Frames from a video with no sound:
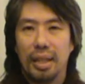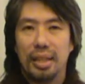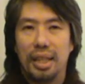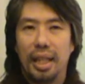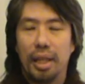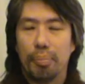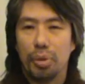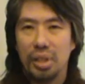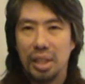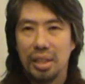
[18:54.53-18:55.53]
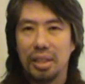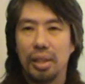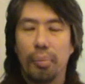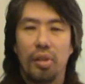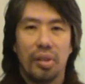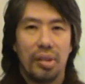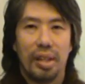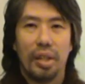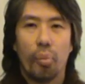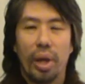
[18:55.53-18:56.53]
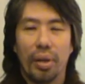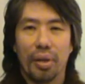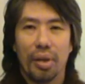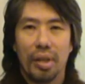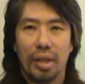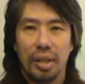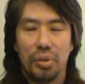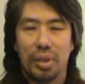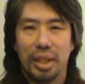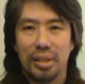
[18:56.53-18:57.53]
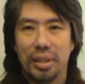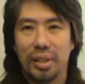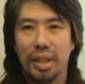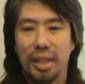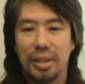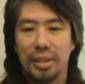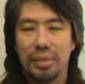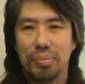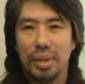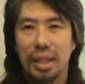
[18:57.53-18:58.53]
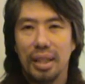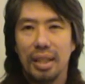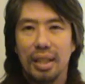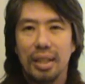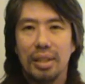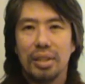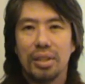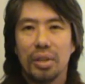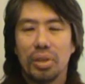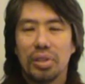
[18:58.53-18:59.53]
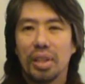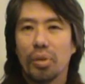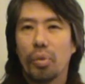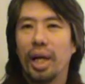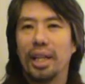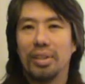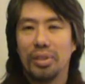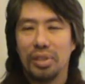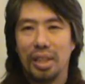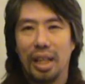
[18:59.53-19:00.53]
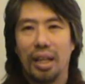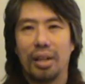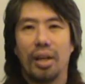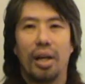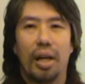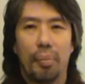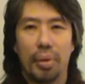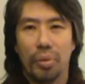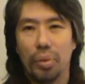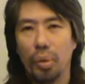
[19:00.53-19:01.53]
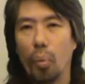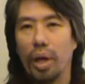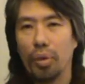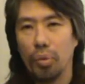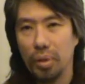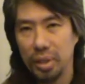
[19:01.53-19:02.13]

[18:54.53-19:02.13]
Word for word: attaining position, attaining wealth in your next incarnation. So it is not right to say like, ah, but all the wealth will